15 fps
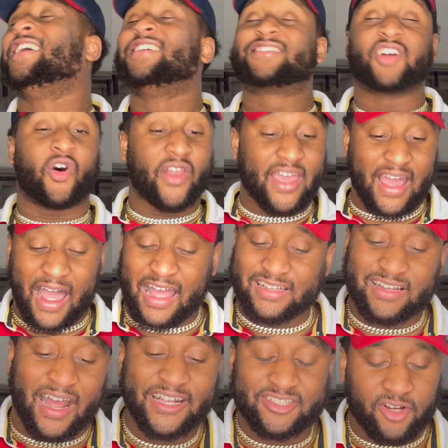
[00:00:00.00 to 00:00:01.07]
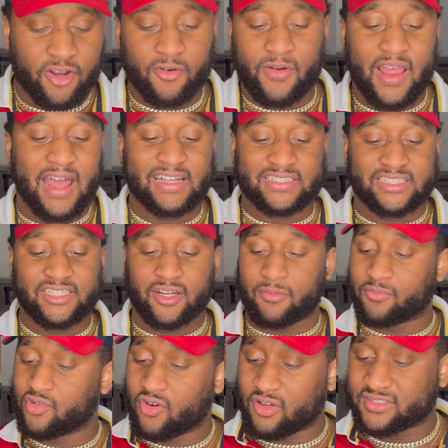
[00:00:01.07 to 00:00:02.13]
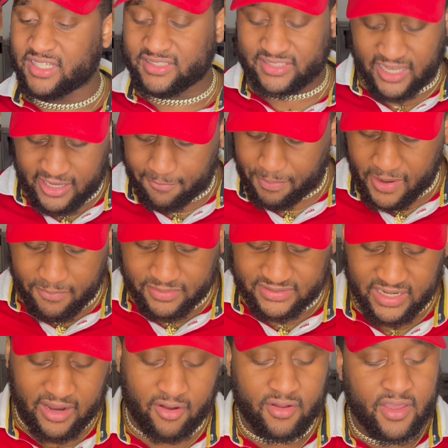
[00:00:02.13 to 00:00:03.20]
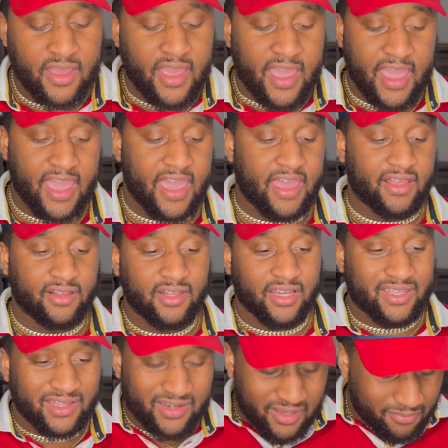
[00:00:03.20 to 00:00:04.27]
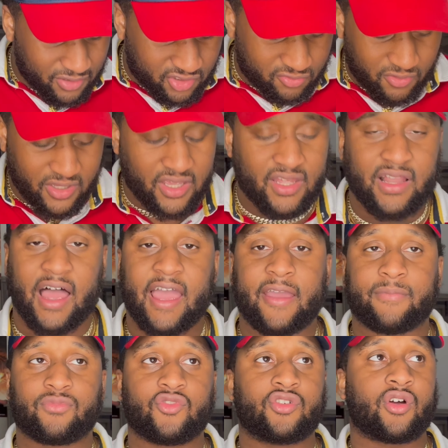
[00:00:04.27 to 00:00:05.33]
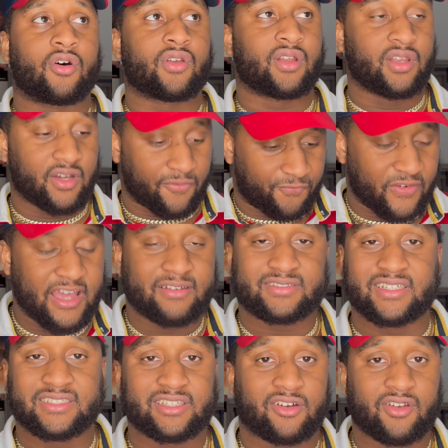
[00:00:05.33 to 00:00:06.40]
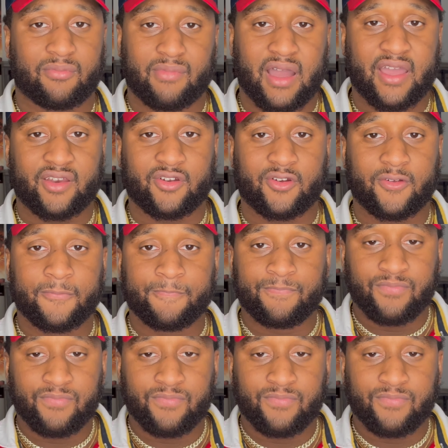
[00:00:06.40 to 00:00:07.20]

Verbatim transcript: So they, I, I turn around, I see them, you know what I'm saying, taking papers out and looking in between, like, you know, the little flaps that's on the binder.